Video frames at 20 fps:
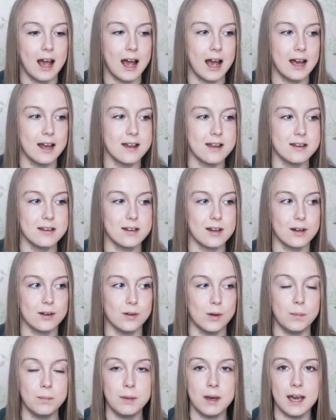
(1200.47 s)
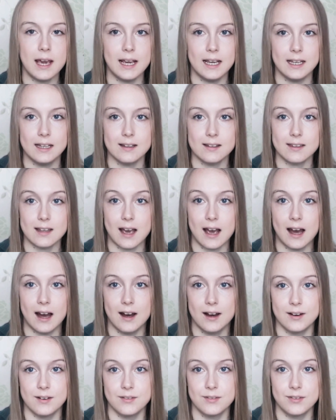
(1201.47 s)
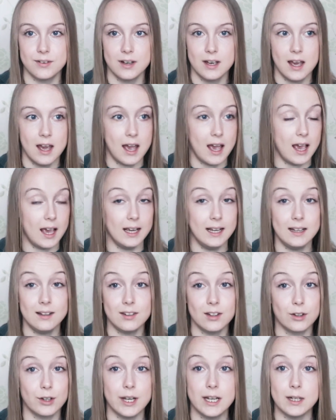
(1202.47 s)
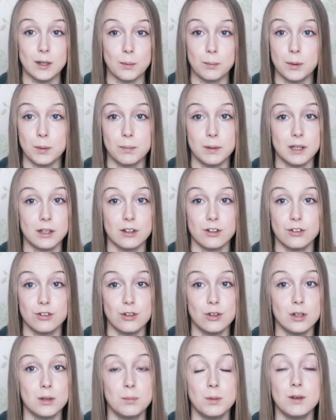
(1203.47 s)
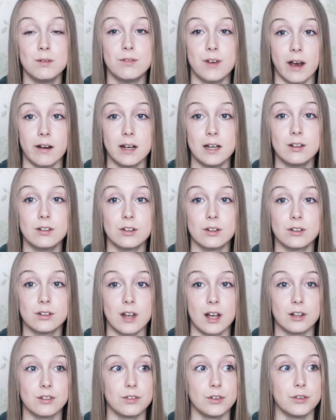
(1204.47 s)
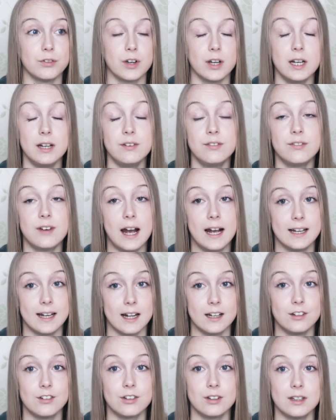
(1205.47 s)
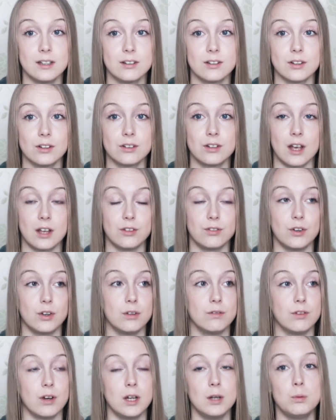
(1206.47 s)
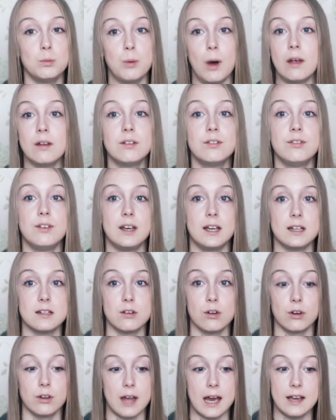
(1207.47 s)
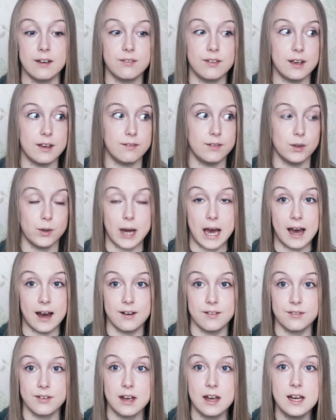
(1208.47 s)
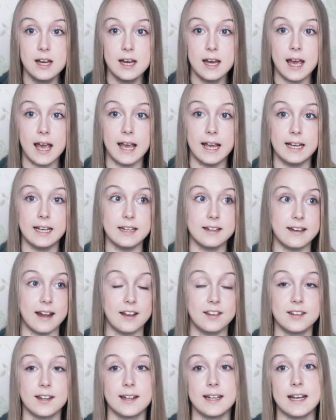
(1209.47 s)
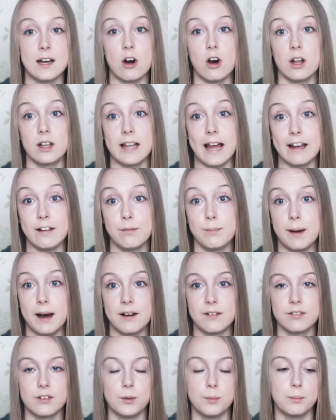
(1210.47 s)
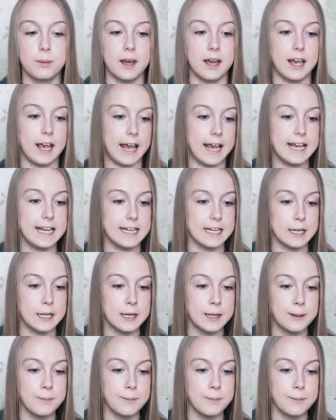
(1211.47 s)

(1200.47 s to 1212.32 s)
and number eights have eight's a great number because you could be very successful, very financially successful, and very wealthy in your life if you have a destiny or life path number eight.